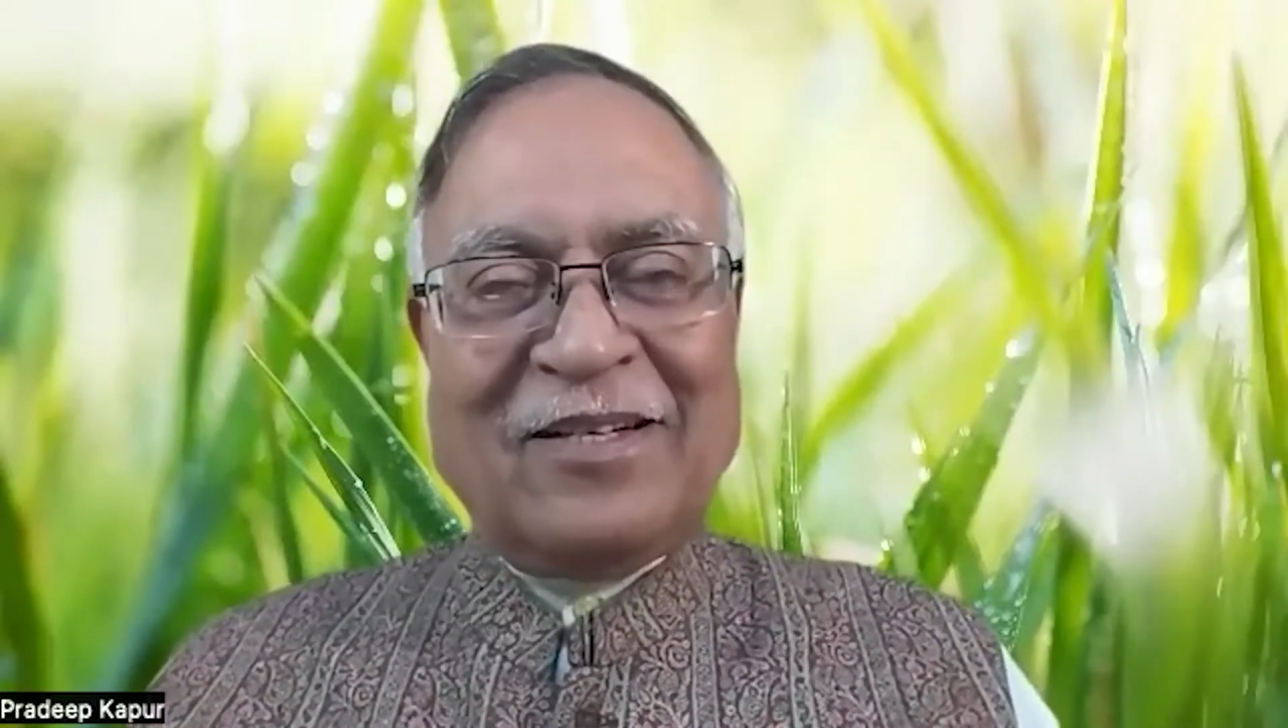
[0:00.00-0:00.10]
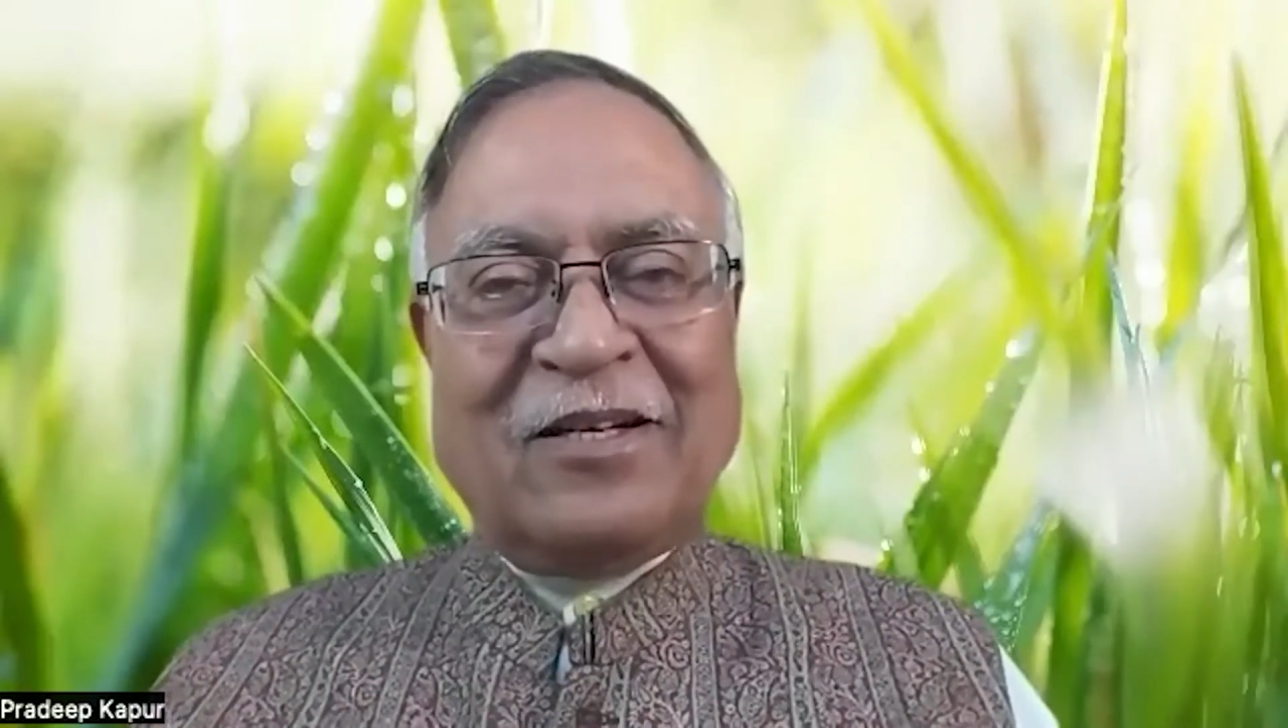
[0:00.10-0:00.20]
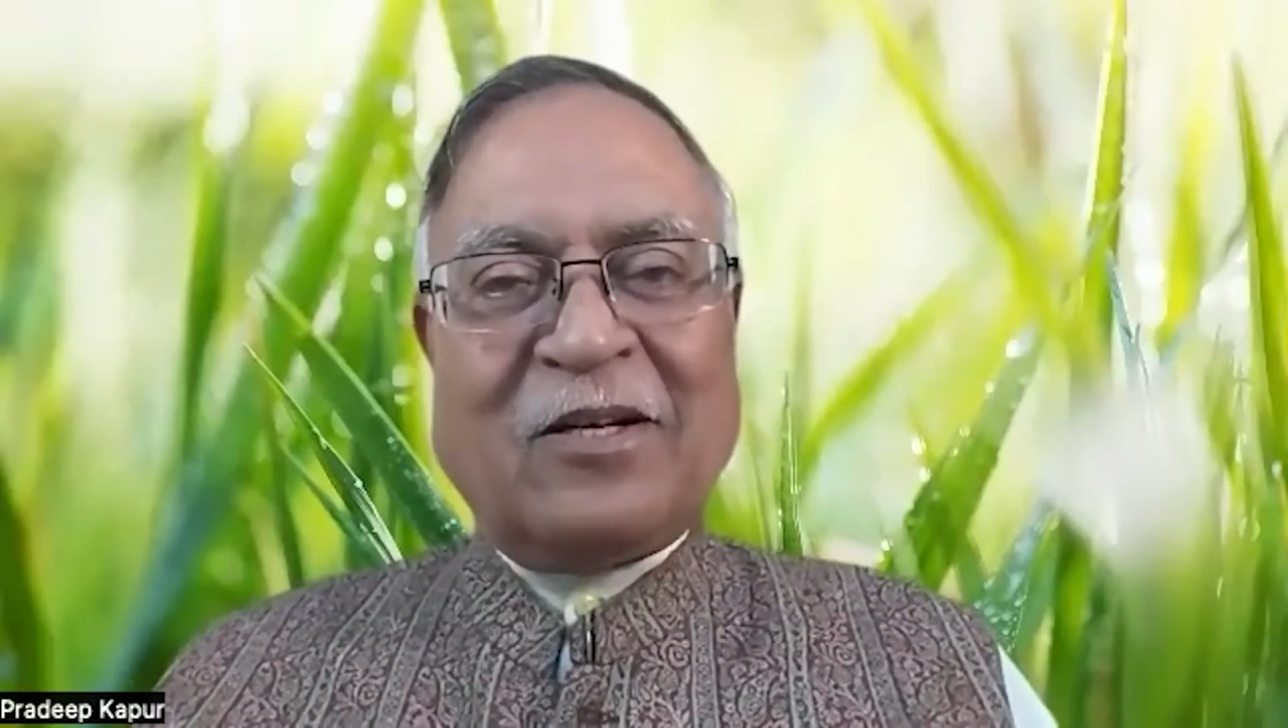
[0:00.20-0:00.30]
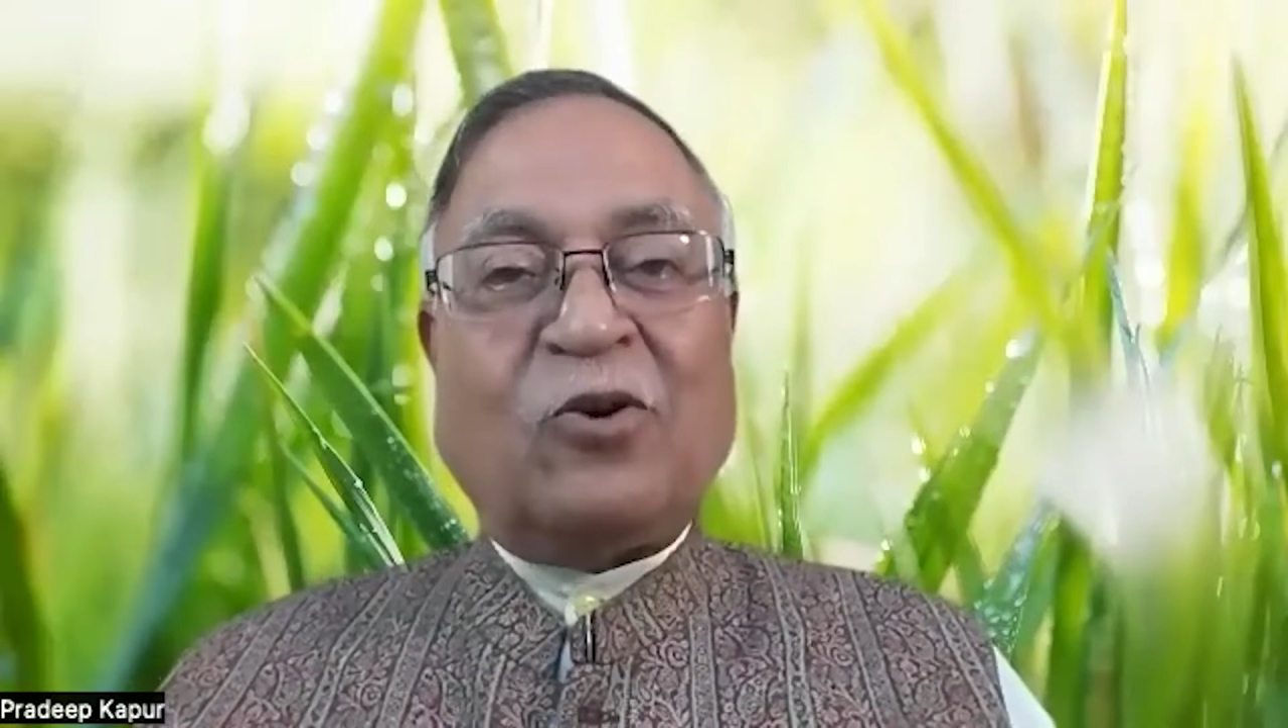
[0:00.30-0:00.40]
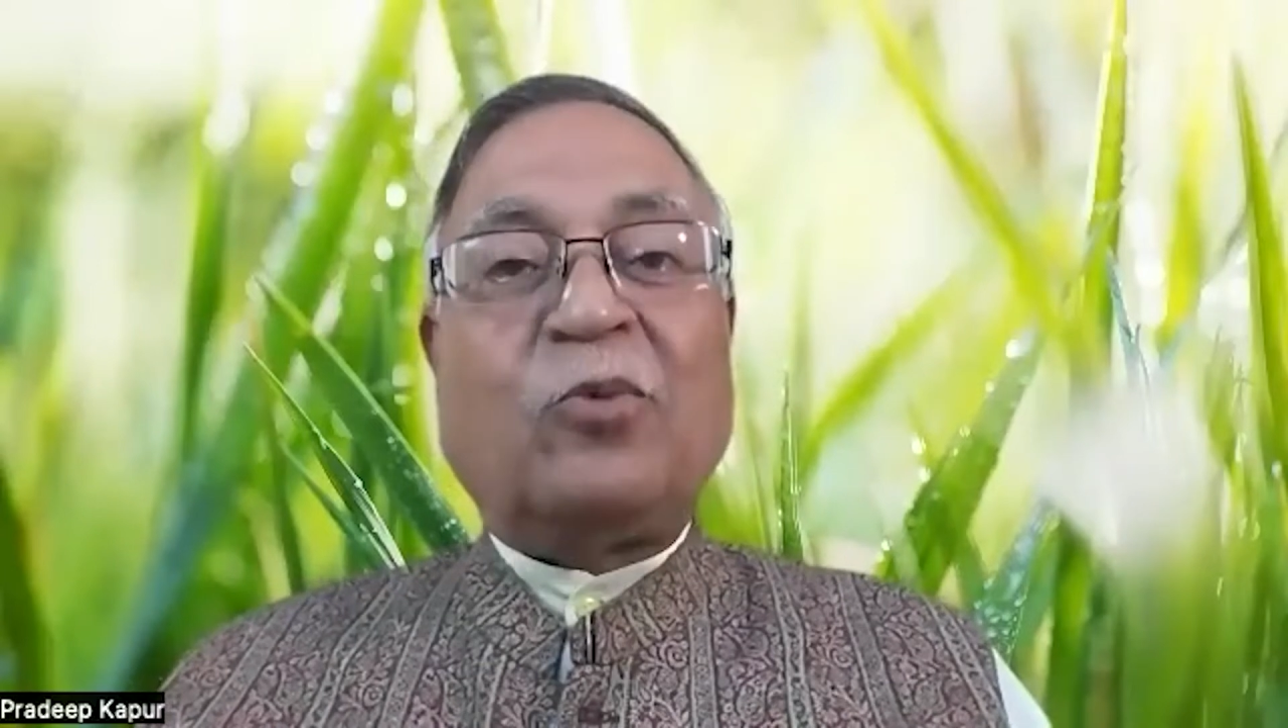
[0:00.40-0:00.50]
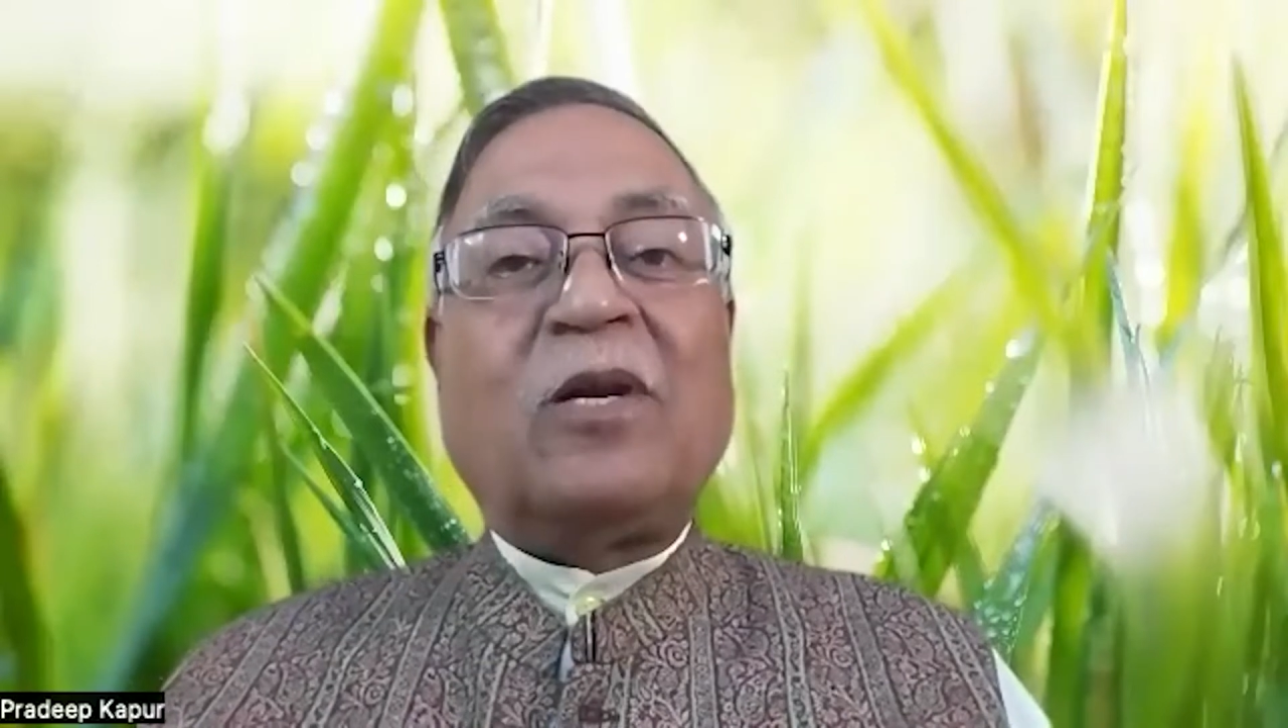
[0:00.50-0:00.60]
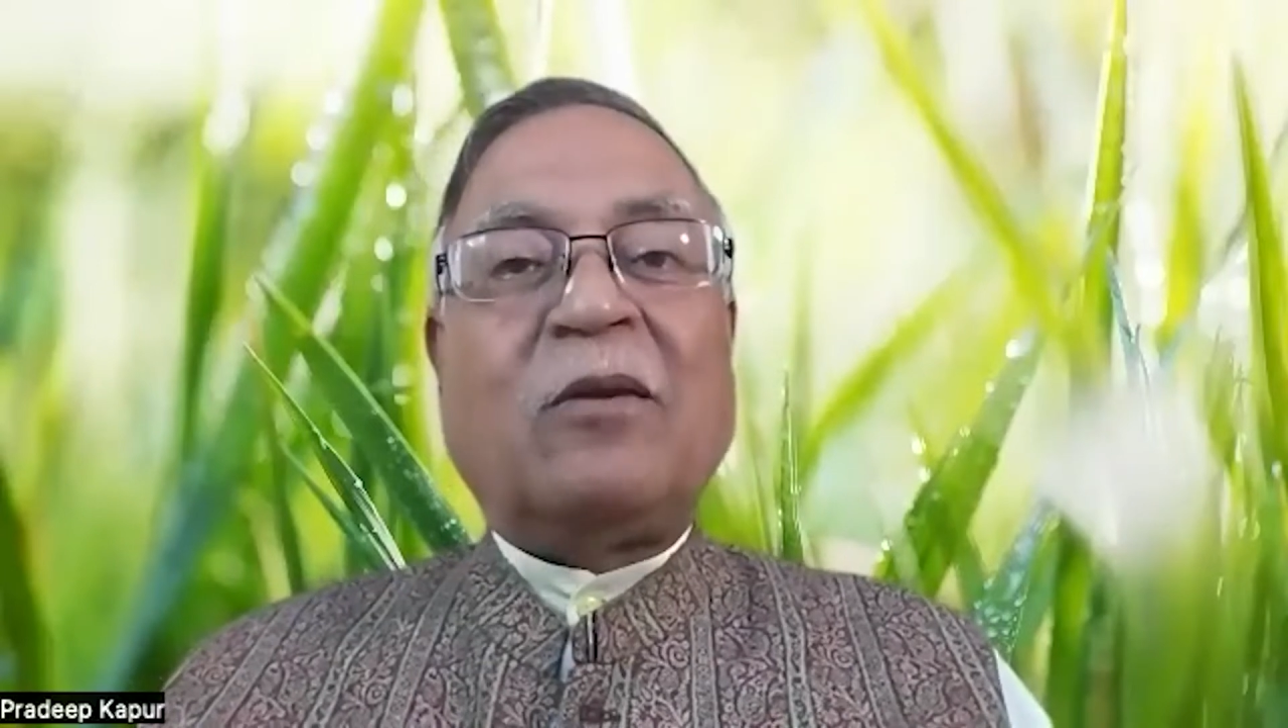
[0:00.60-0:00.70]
a global